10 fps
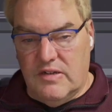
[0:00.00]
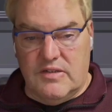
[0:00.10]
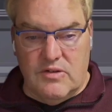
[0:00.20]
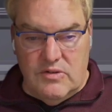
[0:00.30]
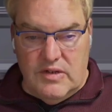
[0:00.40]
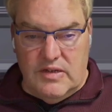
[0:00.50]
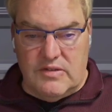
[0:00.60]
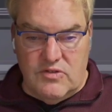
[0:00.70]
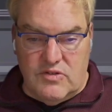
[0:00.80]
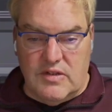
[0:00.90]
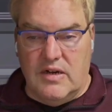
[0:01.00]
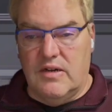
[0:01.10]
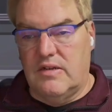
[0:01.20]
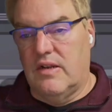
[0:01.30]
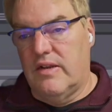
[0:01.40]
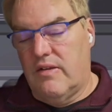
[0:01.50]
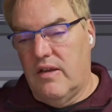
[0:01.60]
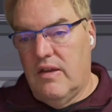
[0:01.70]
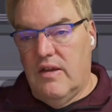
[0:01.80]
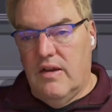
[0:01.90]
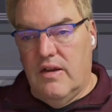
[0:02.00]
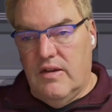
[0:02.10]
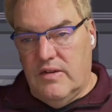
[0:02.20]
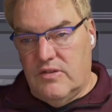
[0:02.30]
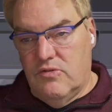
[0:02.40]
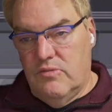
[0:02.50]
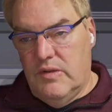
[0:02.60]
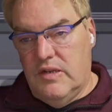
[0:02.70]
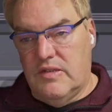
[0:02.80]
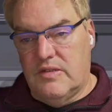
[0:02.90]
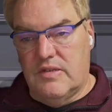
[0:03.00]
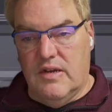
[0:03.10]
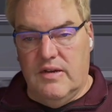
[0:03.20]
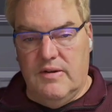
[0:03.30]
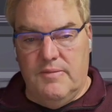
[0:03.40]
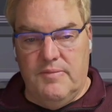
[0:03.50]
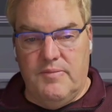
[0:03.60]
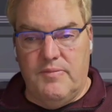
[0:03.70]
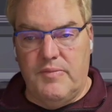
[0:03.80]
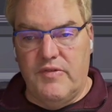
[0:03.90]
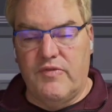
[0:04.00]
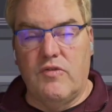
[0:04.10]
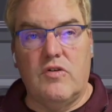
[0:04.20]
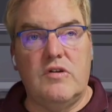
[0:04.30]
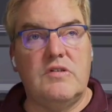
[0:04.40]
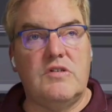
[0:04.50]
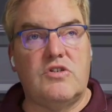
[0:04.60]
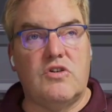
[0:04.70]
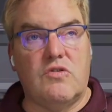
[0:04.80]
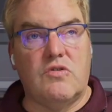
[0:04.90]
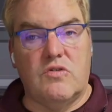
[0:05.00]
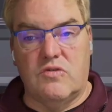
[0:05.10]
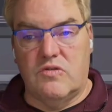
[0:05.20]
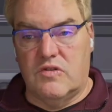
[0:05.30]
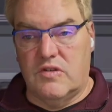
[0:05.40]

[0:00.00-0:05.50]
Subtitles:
So it has to start like 2 minutes before the show goes